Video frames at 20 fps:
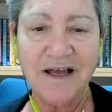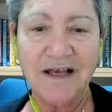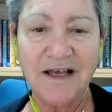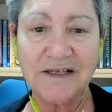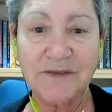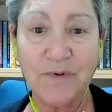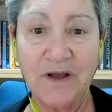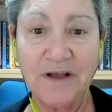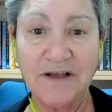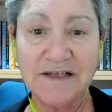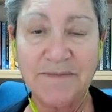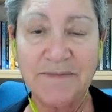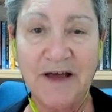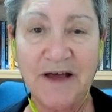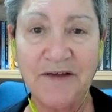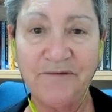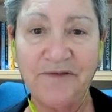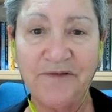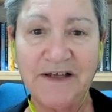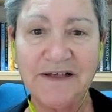as well as
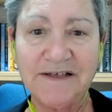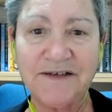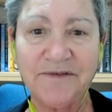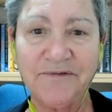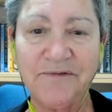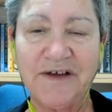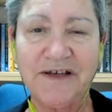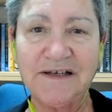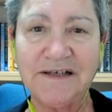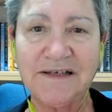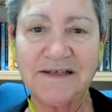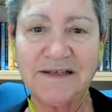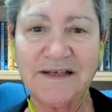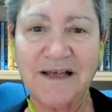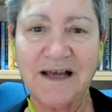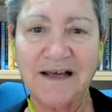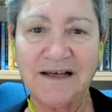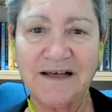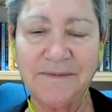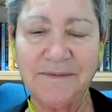my face-to-face
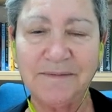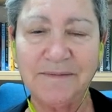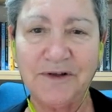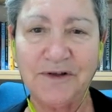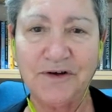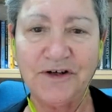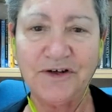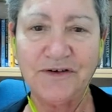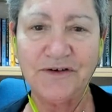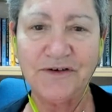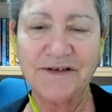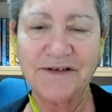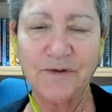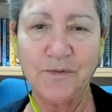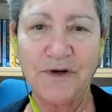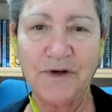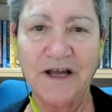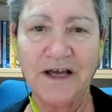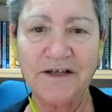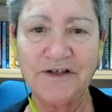learners. So
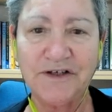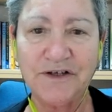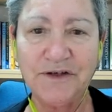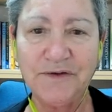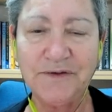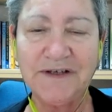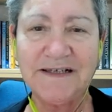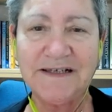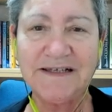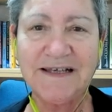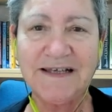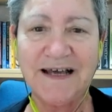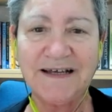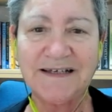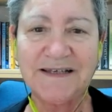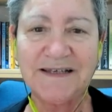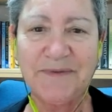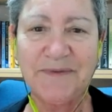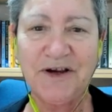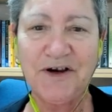what I do is I
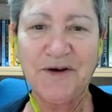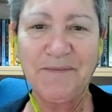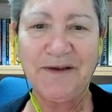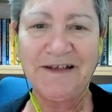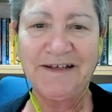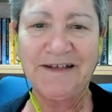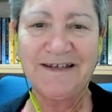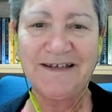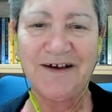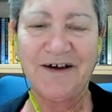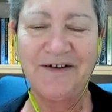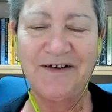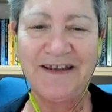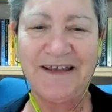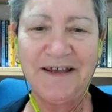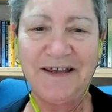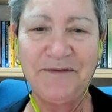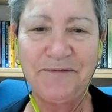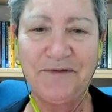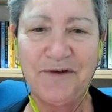experiment on
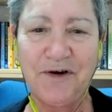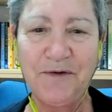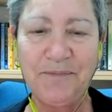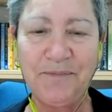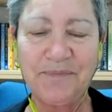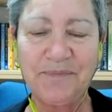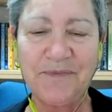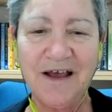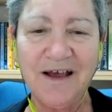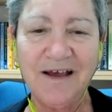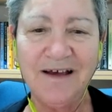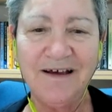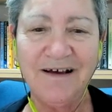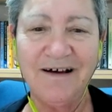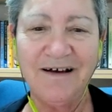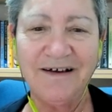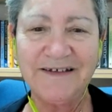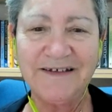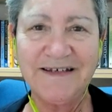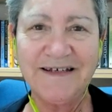Evo
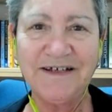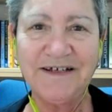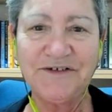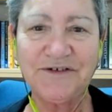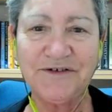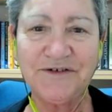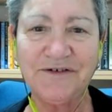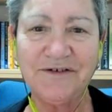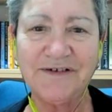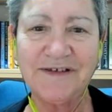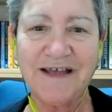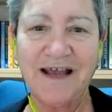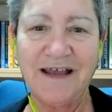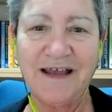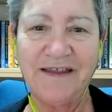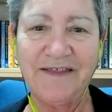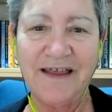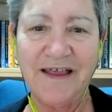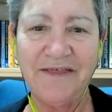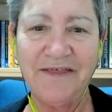on teachers,
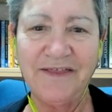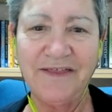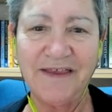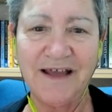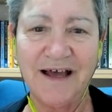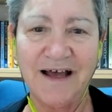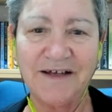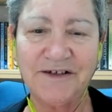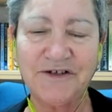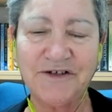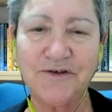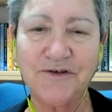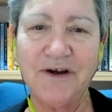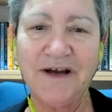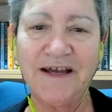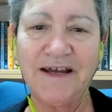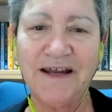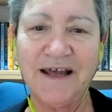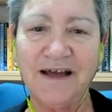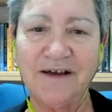and then I
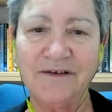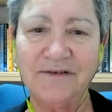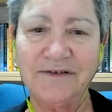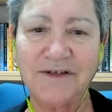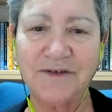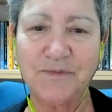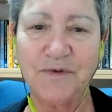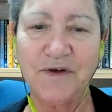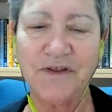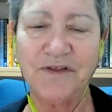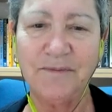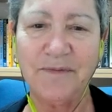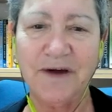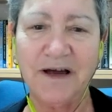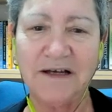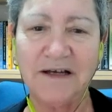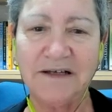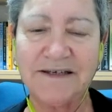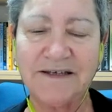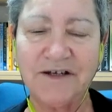try it out with
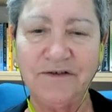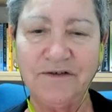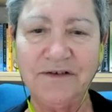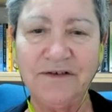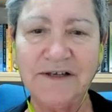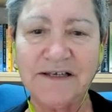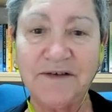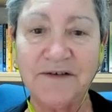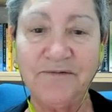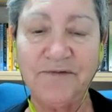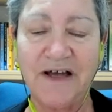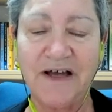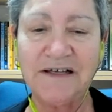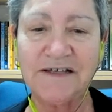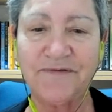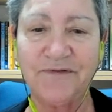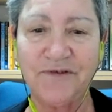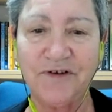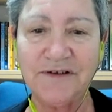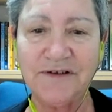my students, and
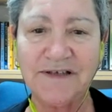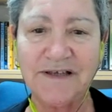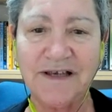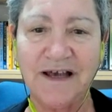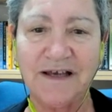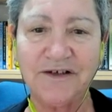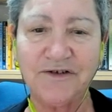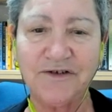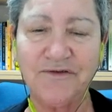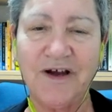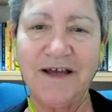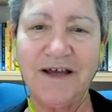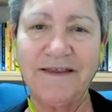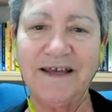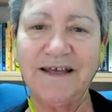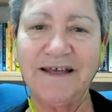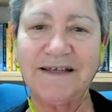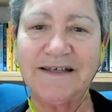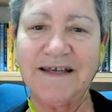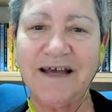vice versa. I try
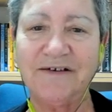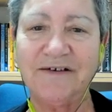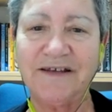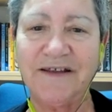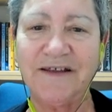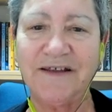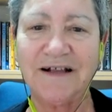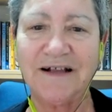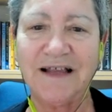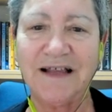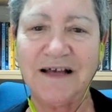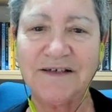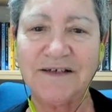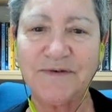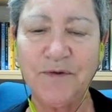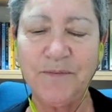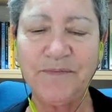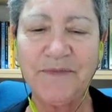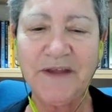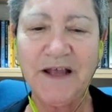things out in the
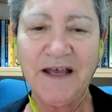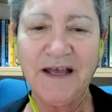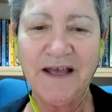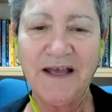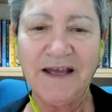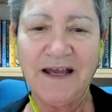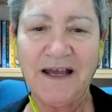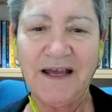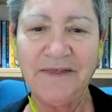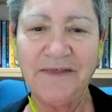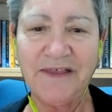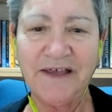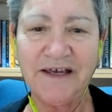classroom and